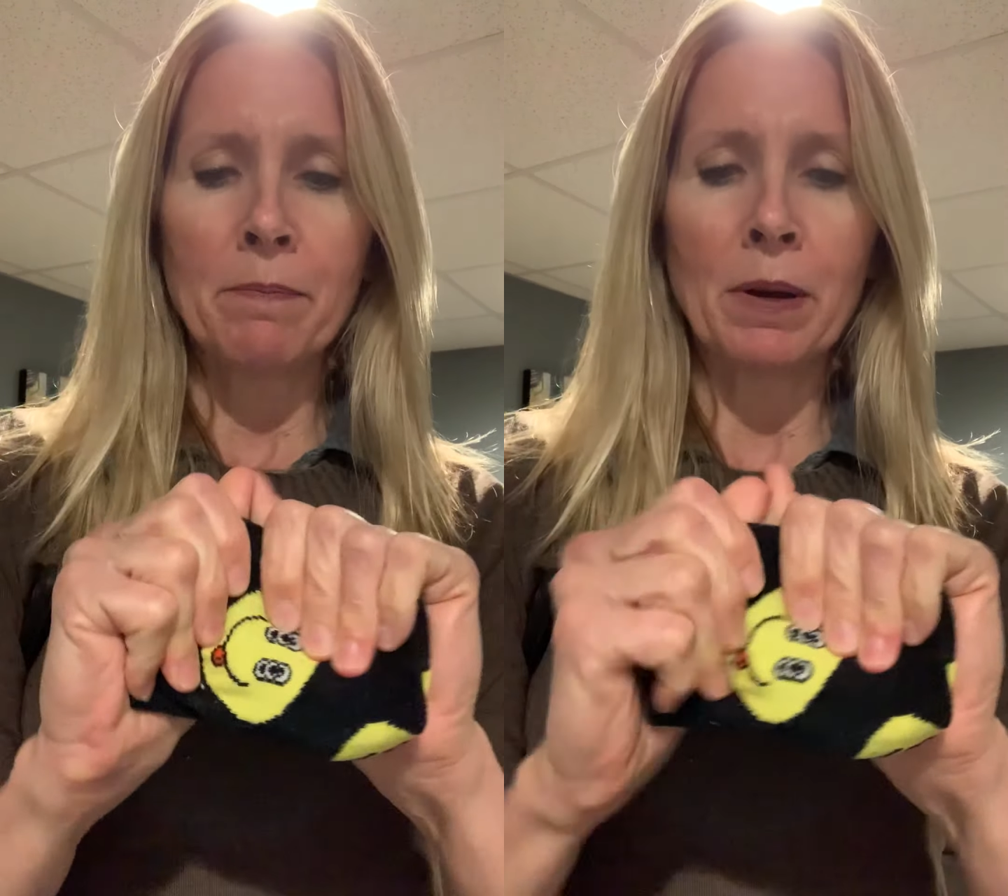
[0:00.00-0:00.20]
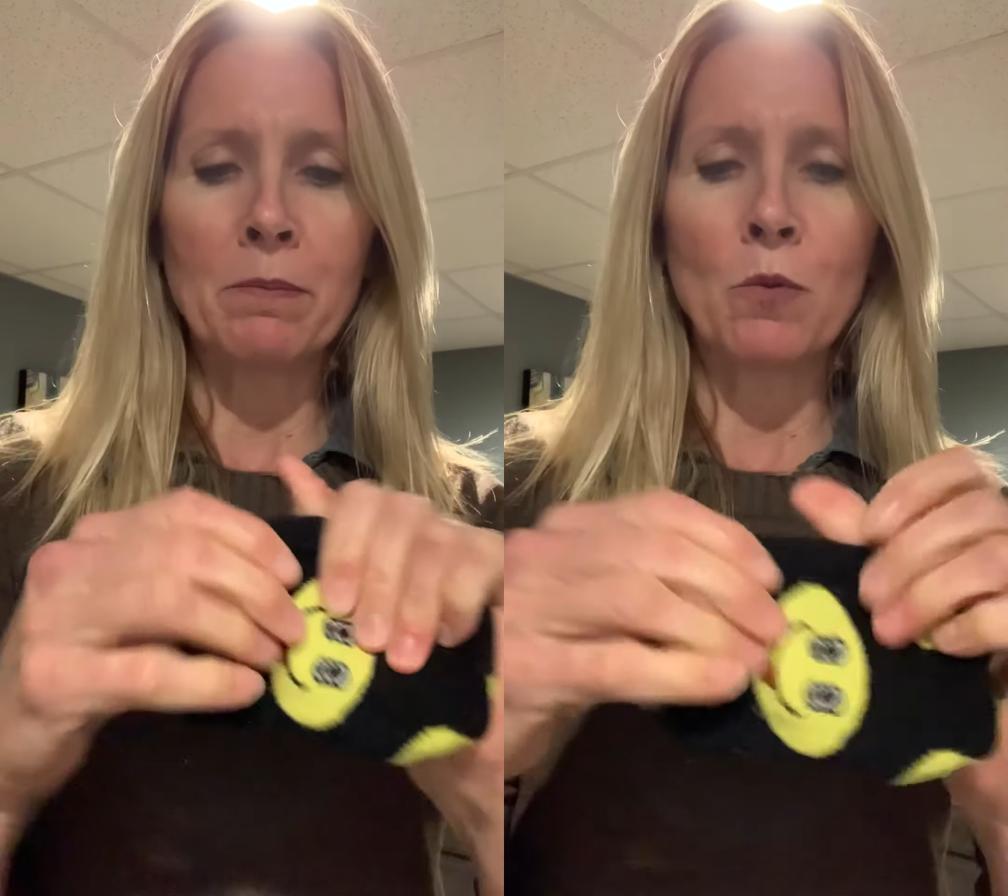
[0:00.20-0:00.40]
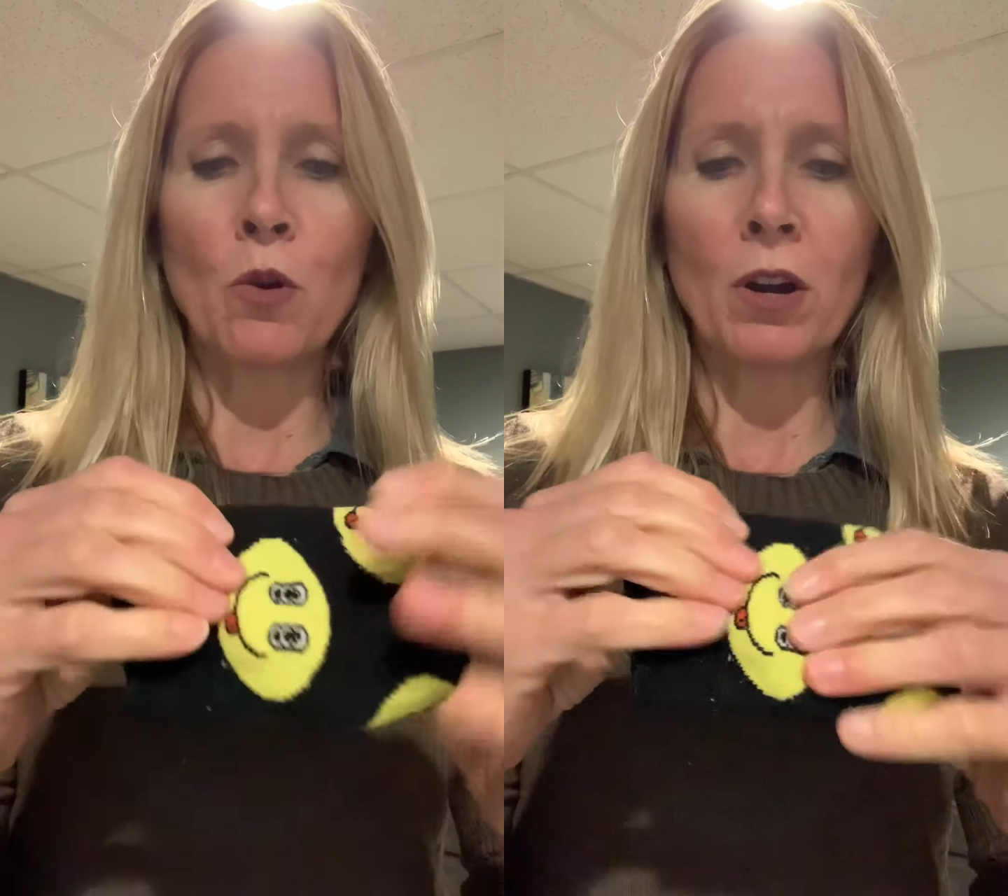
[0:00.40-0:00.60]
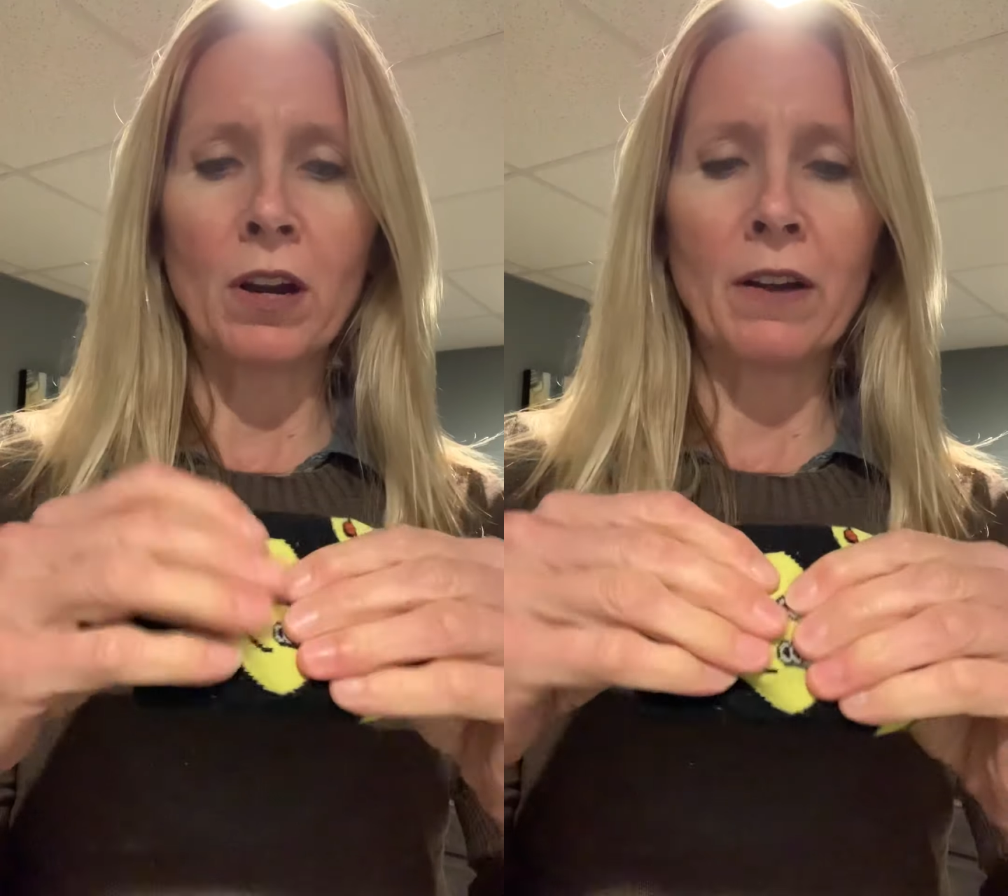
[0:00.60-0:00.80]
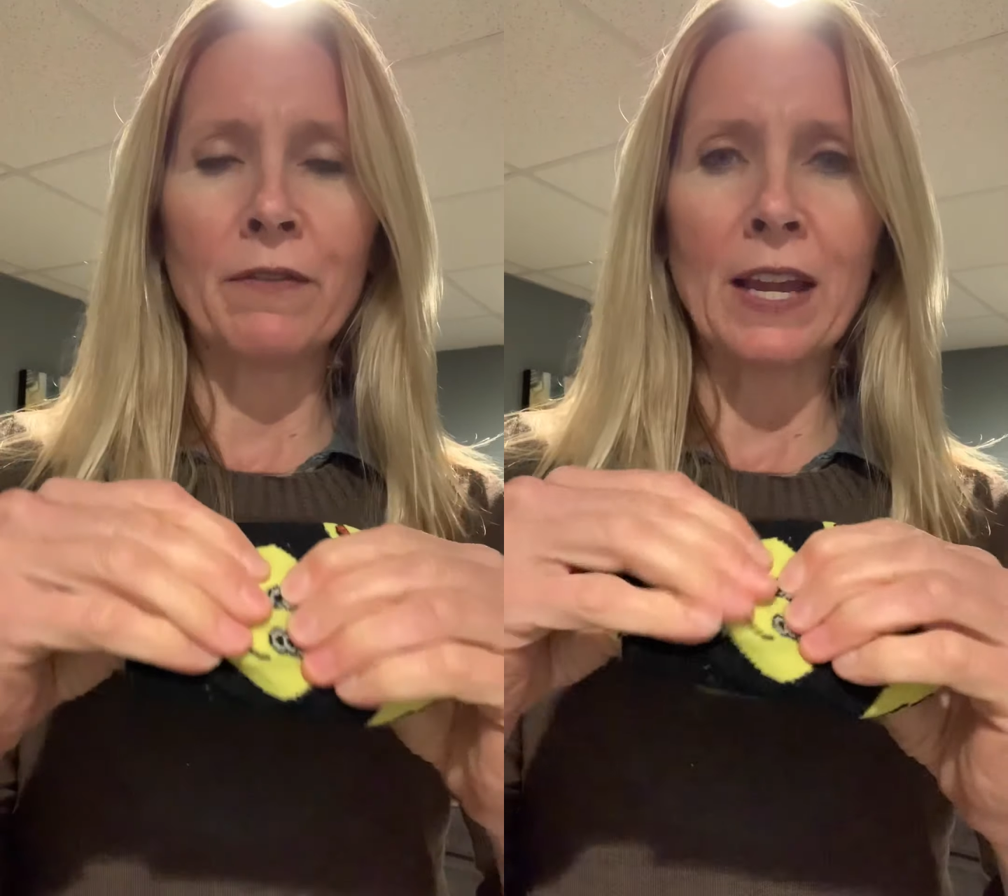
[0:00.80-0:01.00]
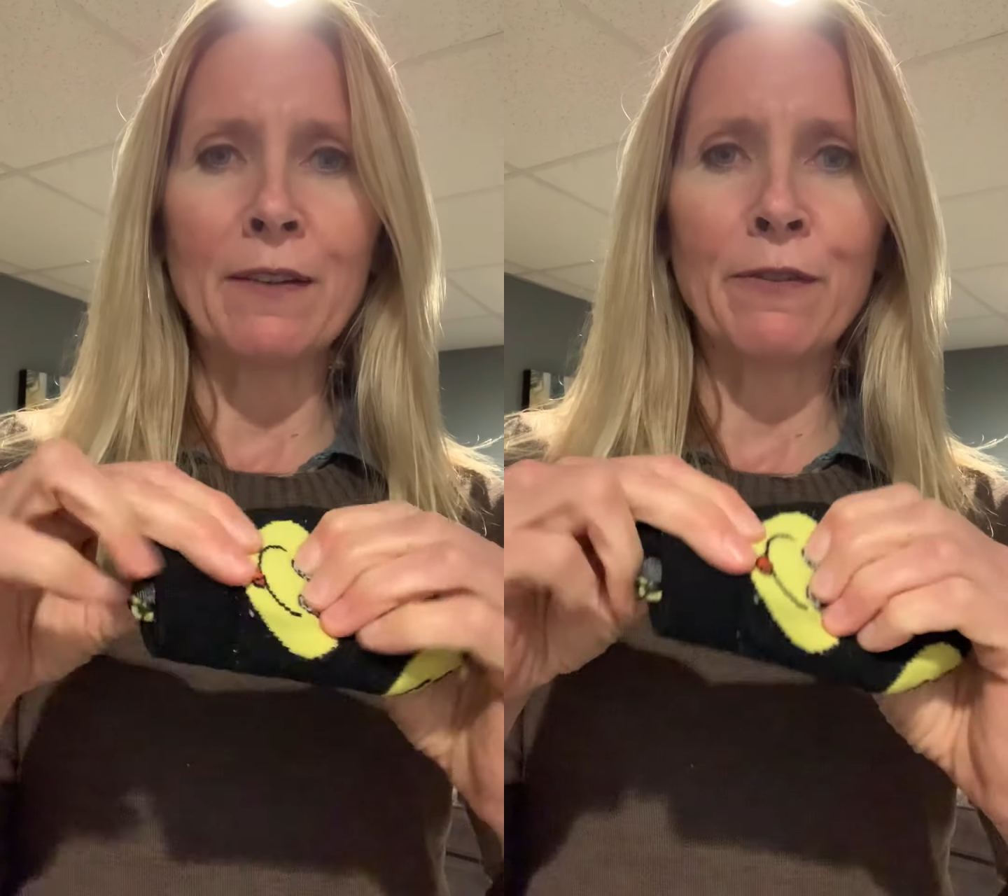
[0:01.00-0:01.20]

but more of a